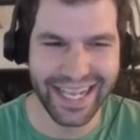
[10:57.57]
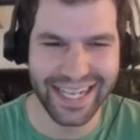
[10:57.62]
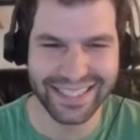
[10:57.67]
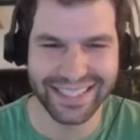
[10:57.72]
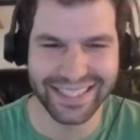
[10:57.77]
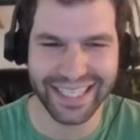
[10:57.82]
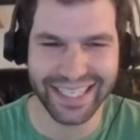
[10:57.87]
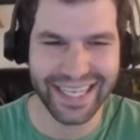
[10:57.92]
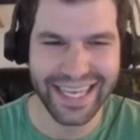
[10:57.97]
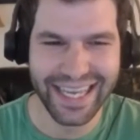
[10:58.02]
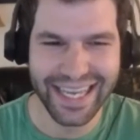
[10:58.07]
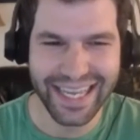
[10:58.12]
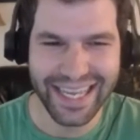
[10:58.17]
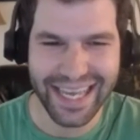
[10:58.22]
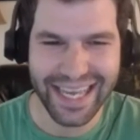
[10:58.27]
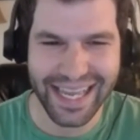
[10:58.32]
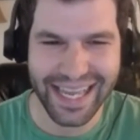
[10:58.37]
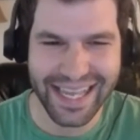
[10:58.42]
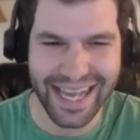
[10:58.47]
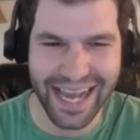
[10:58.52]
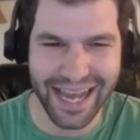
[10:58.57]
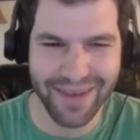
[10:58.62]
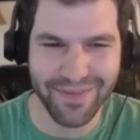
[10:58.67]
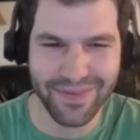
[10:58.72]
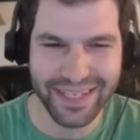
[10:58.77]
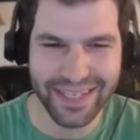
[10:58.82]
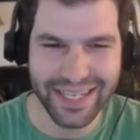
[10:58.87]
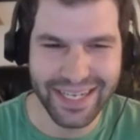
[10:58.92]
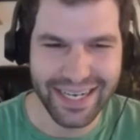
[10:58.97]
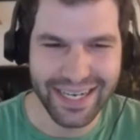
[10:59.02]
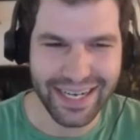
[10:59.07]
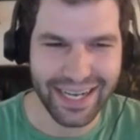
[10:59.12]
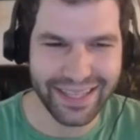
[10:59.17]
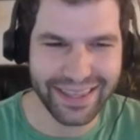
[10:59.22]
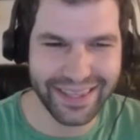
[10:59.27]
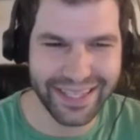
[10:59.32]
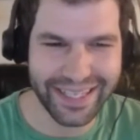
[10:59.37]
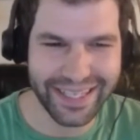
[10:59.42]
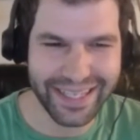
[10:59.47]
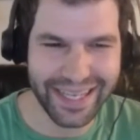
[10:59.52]
it's like
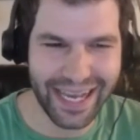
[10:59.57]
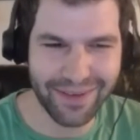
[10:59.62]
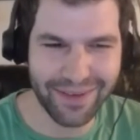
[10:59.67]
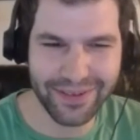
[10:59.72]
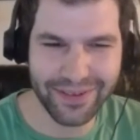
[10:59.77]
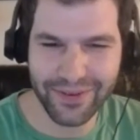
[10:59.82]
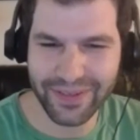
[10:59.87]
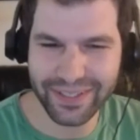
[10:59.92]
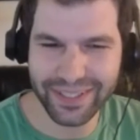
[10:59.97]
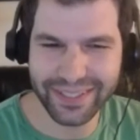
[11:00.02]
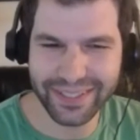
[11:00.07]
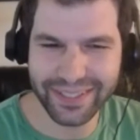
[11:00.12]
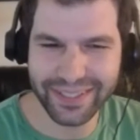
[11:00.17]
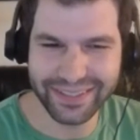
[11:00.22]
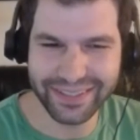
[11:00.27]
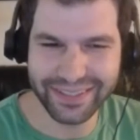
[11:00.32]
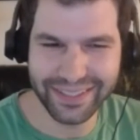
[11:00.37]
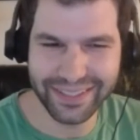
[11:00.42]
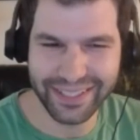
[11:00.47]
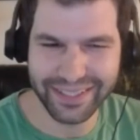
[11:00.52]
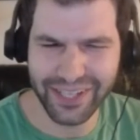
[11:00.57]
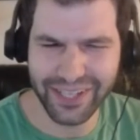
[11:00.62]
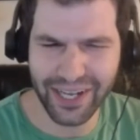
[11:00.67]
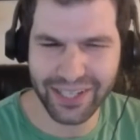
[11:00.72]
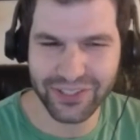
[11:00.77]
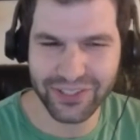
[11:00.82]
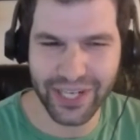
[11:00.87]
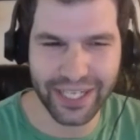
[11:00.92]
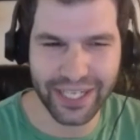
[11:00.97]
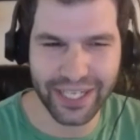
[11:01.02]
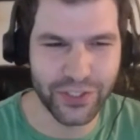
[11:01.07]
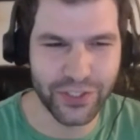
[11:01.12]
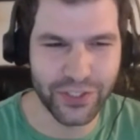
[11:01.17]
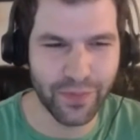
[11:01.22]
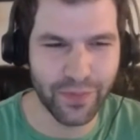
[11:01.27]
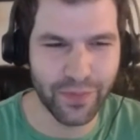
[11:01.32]
I don't want to, not trying to toot